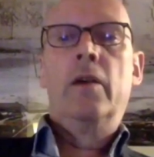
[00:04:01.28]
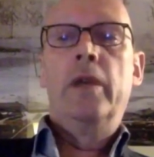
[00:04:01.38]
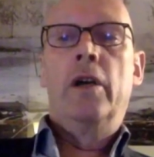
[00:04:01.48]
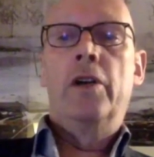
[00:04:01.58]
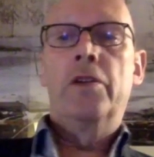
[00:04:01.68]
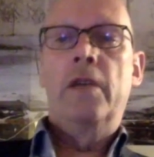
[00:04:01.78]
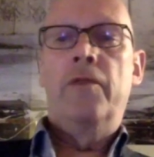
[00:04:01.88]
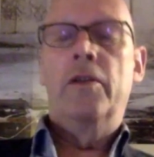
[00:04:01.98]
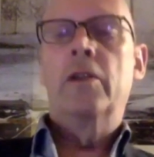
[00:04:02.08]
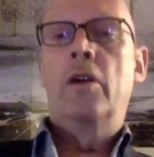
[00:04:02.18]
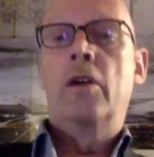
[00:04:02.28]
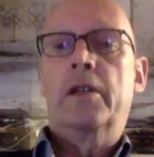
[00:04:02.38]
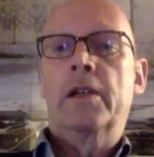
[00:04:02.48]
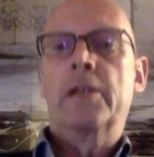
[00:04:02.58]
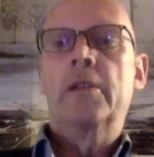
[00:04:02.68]
We also have an
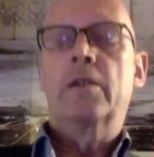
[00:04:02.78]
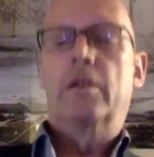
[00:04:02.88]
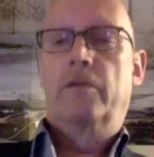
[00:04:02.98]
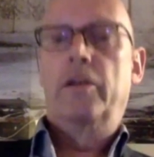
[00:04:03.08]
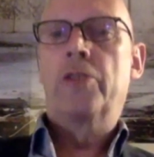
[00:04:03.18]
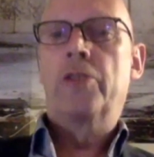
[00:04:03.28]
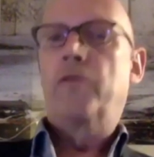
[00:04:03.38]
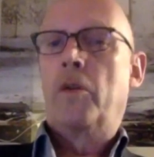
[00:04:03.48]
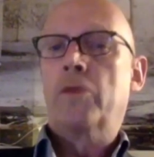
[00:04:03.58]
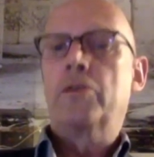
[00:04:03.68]
architecture, we also focus